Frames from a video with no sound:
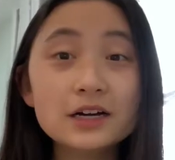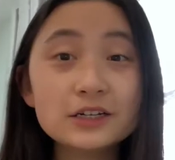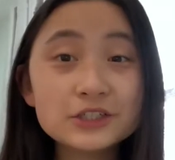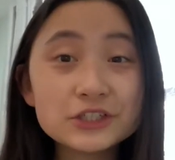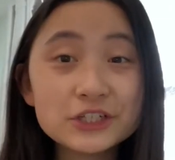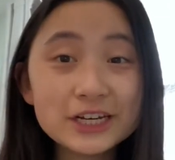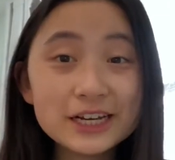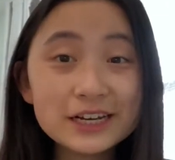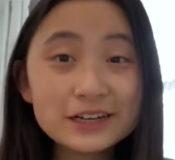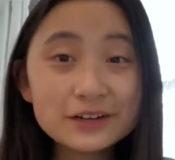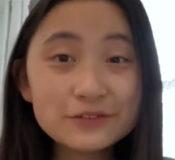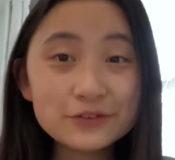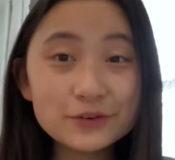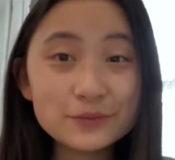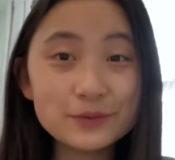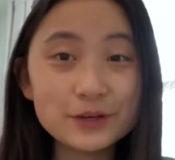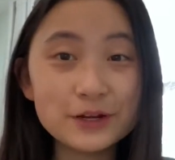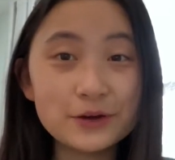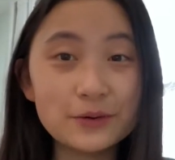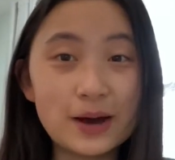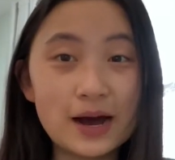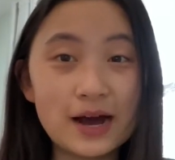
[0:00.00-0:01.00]
chain of
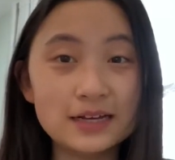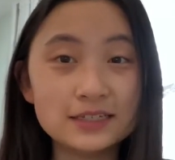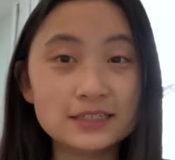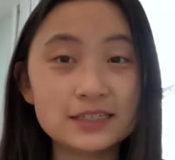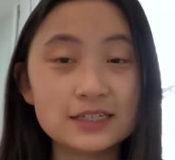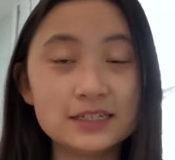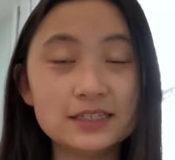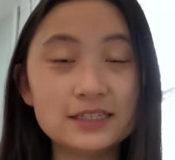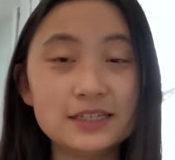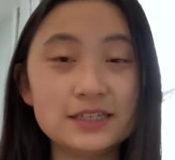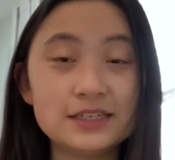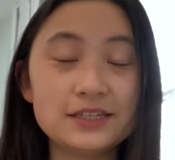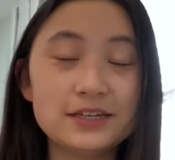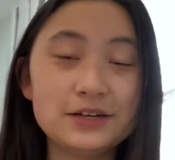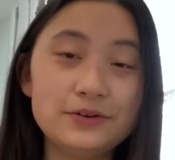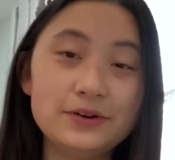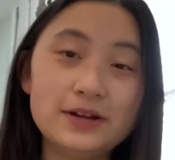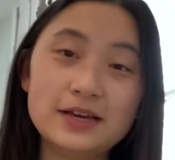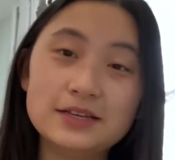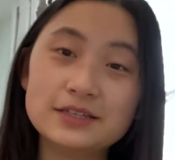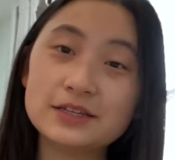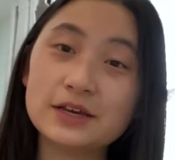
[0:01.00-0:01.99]
amino acids is
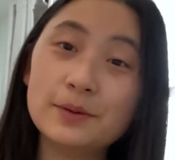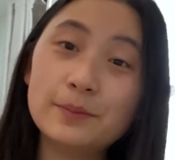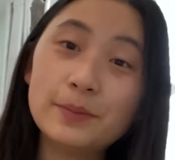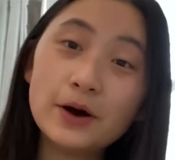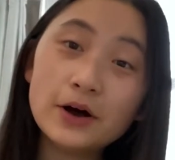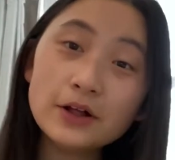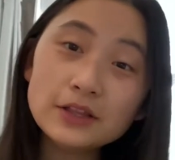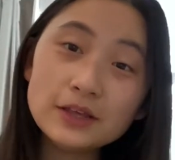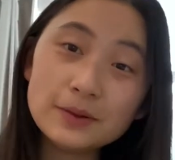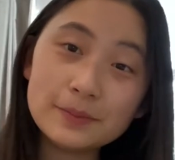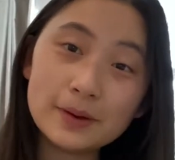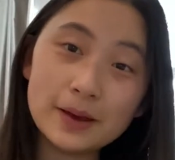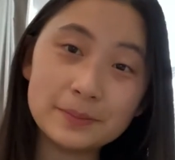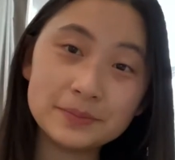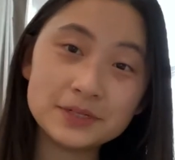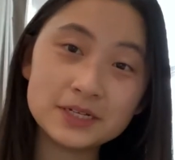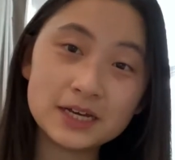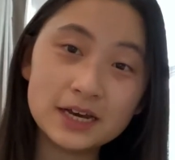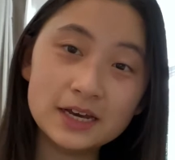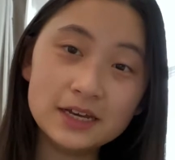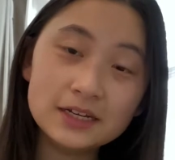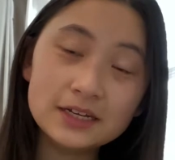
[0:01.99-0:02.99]
known as a
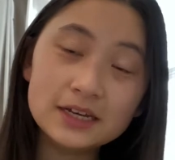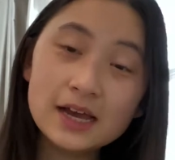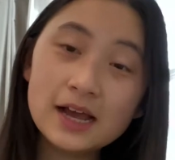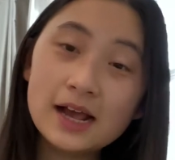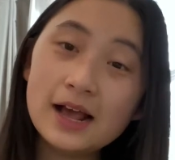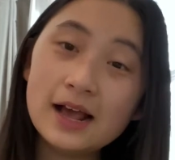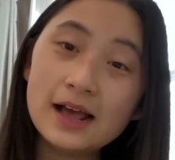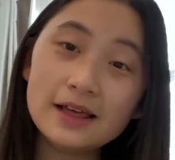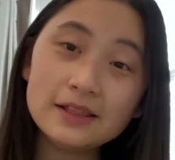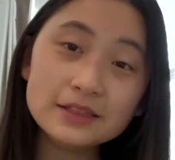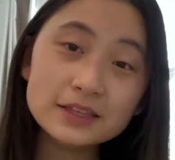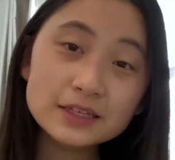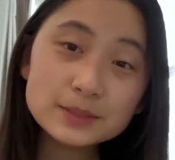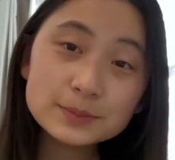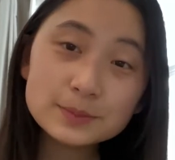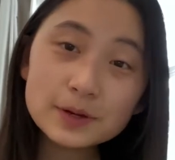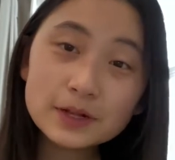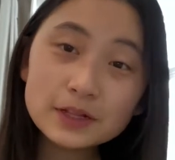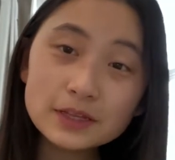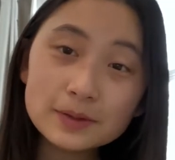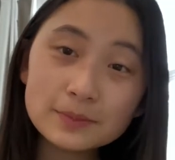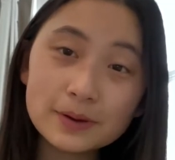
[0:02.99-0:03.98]
polypeptide, and these
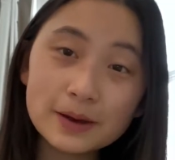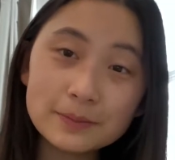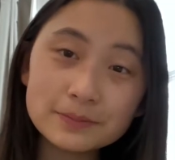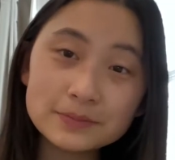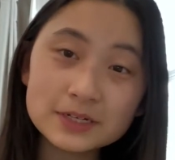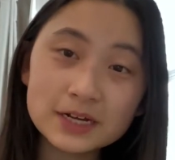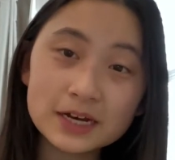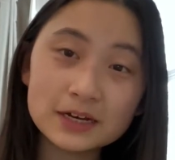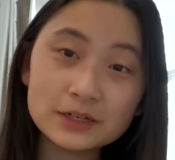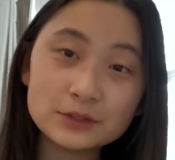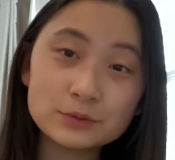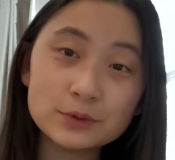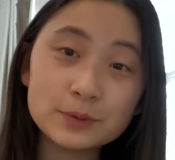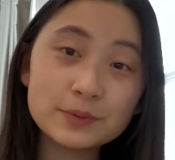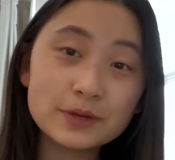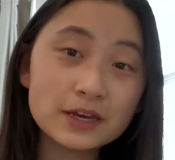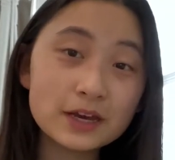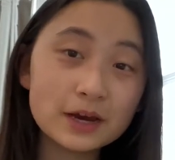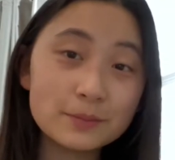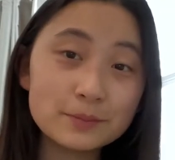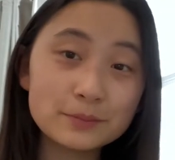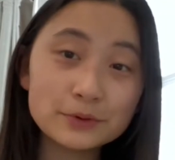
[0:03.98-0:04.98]
polypeptides will
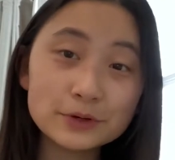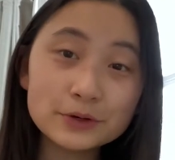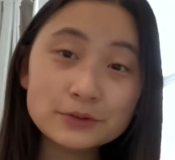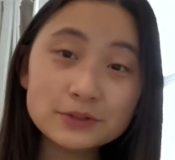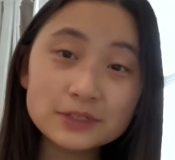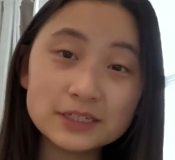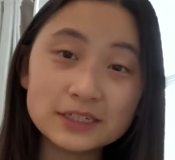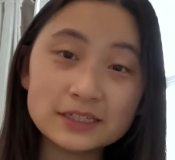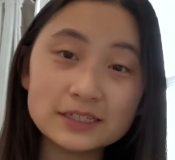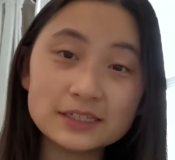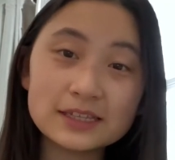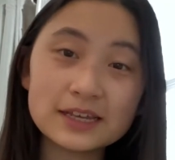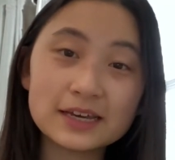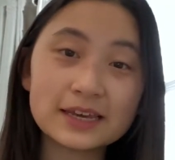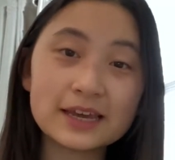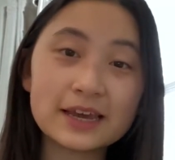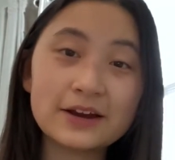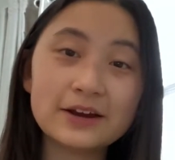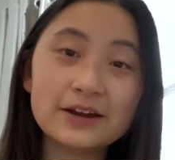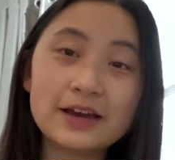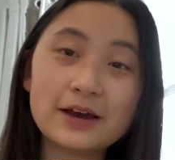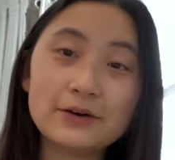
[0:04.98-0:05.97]
become proteins that
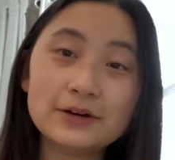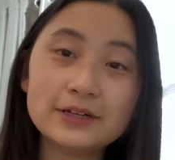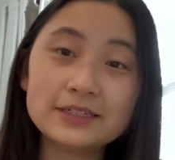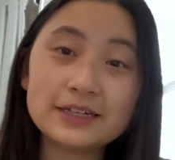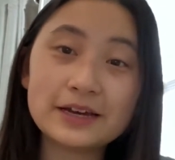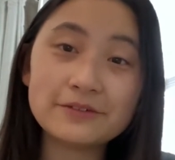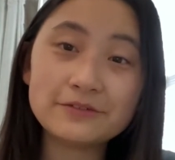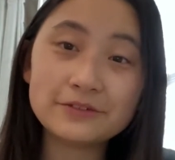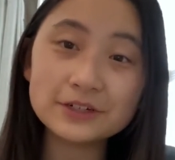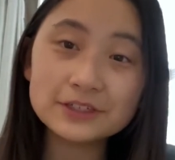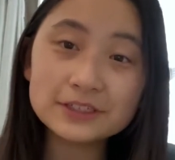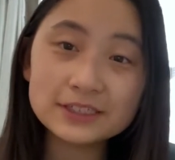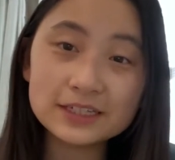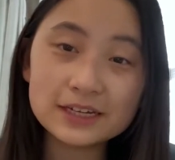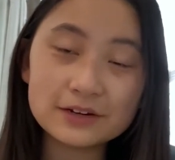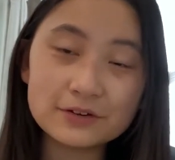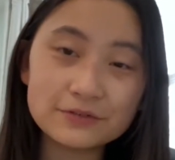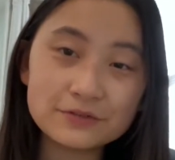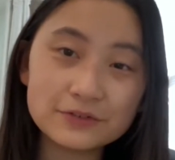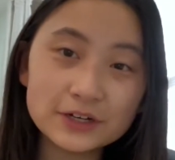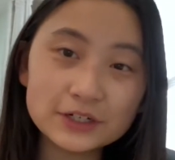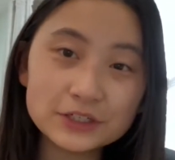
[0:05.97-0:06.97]
carry out a diverse set
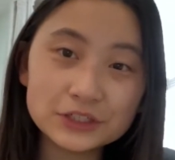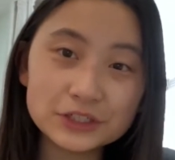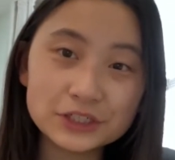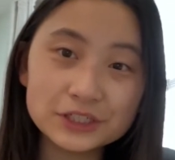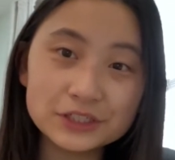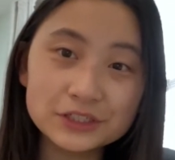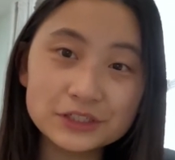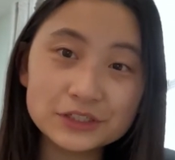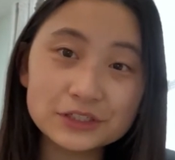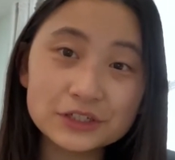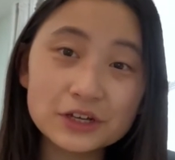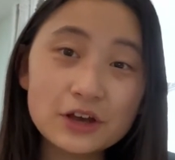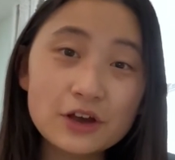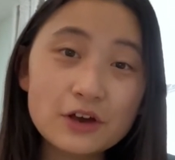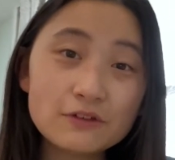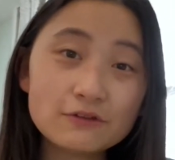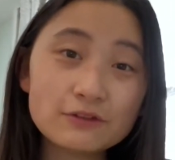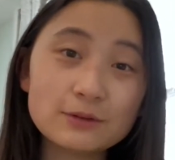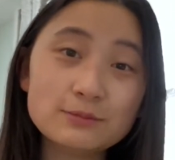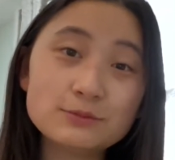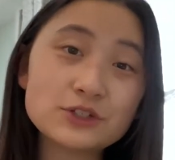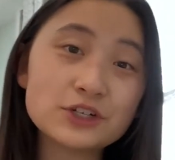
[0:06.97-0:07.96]
of functions,
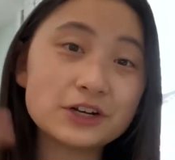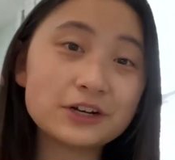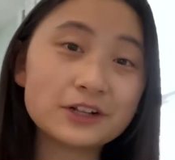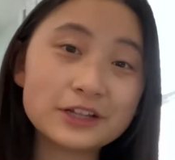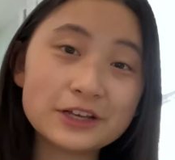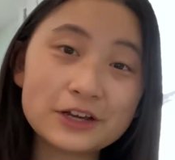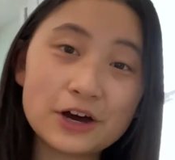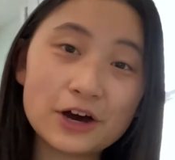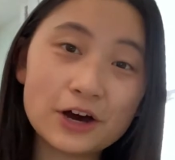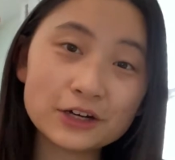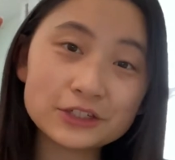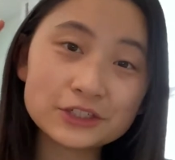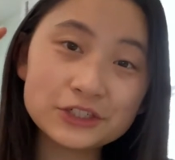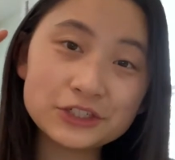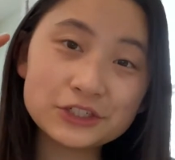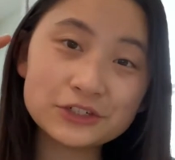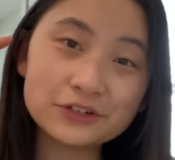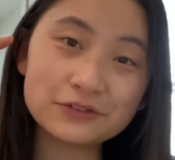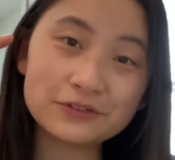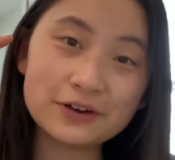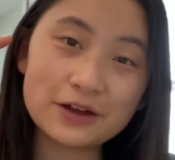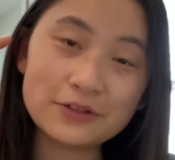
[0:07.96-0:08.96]
from shuttling
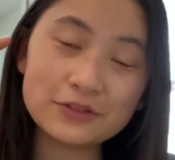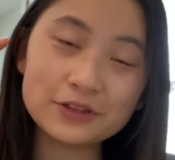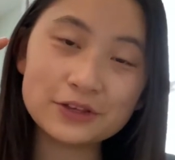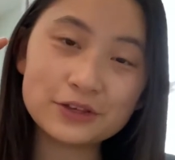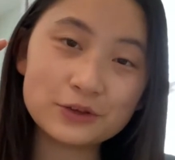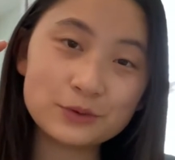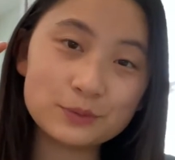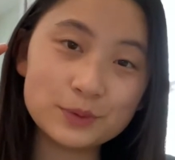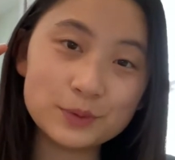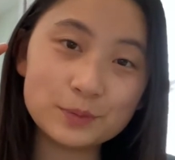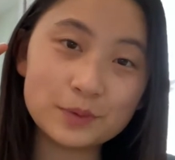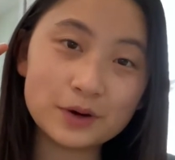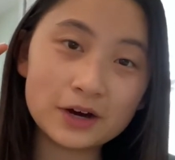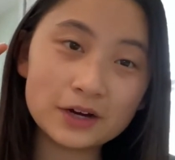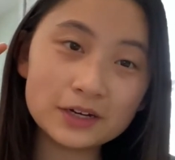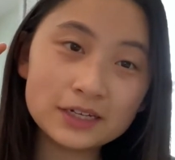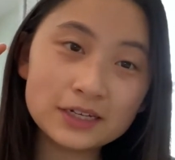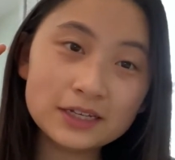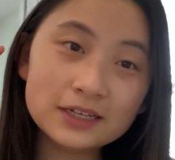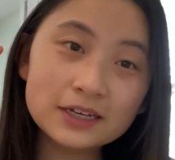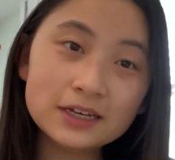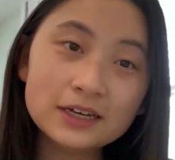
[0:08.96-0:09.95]
oxygen around the human
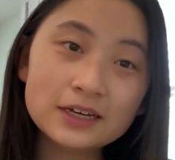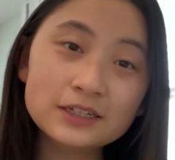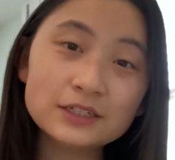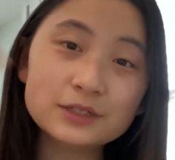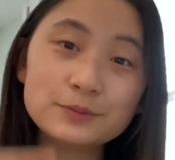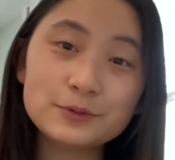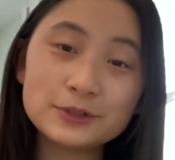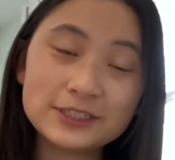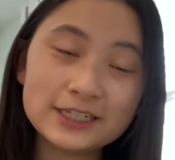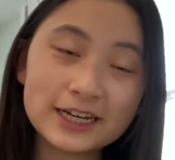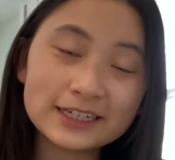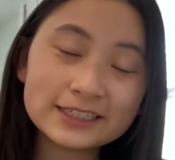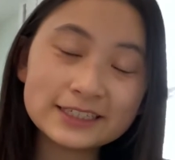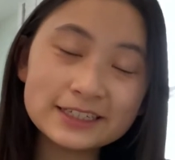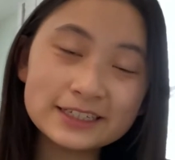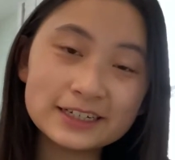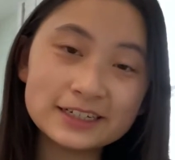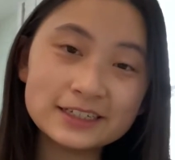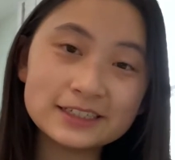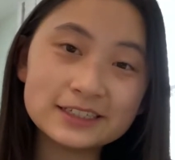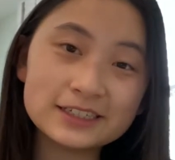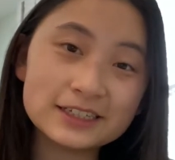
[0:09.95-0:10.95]
body to
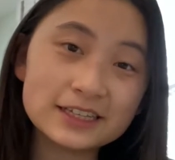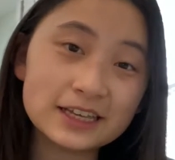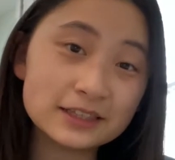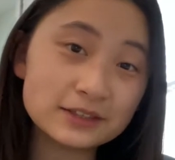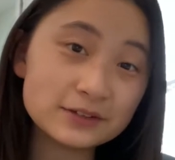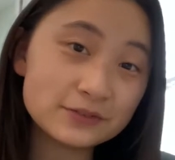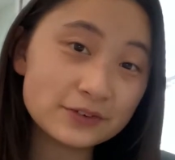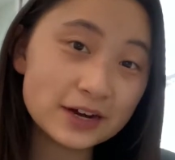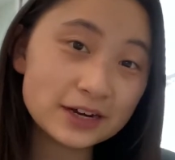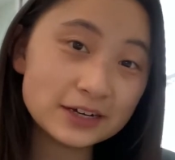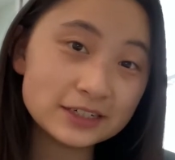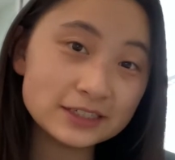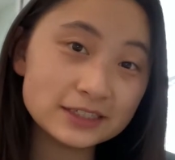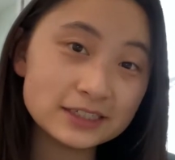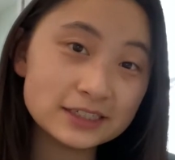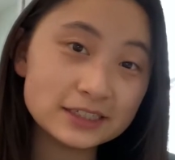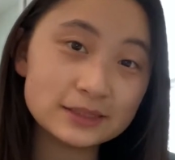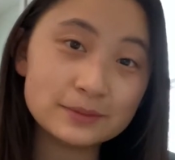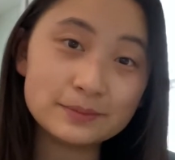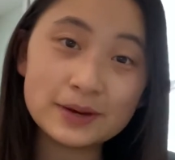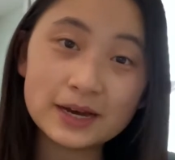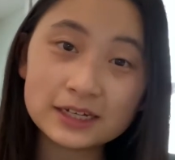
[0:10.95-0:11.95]
protecting us against
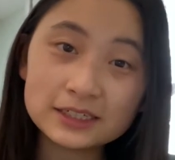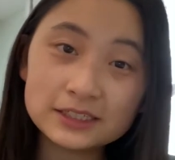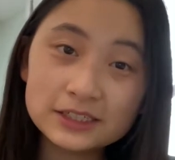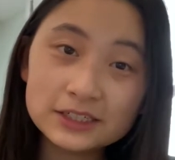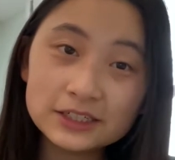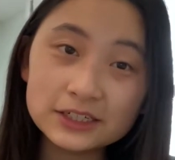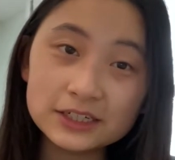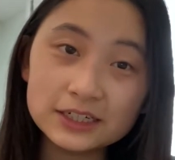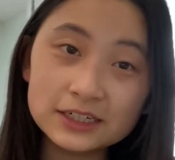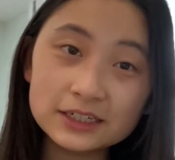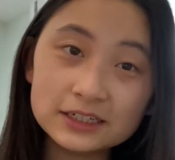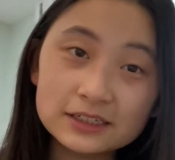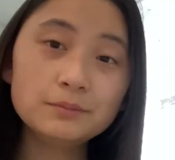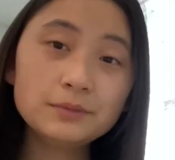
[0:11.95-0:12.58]
viruses and bacteria.